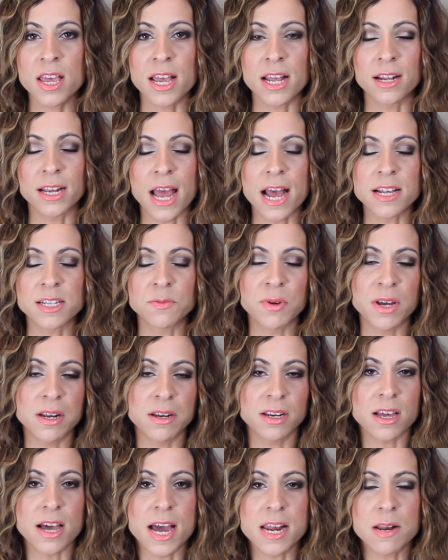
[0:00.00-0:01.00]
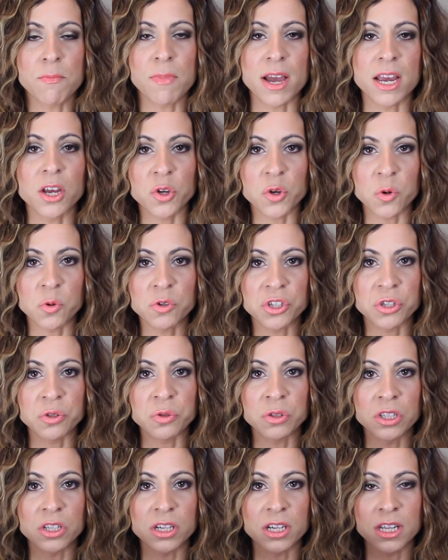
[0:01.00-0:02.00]
It has been kind of my
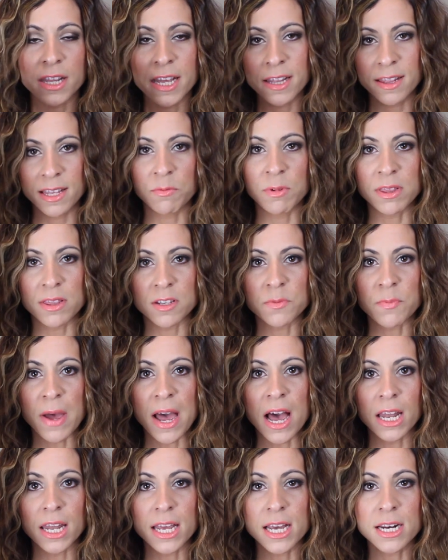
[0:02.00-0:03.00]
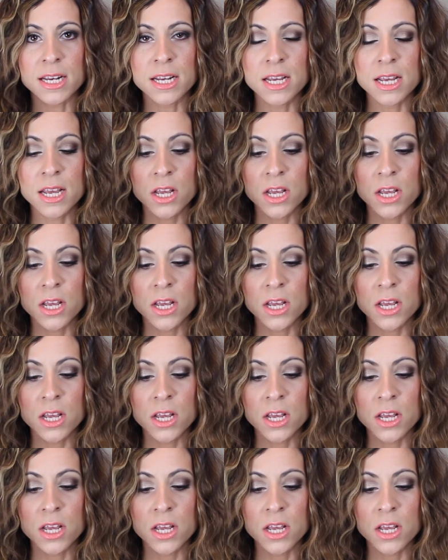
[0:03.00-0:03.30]
go-to look lately with this palette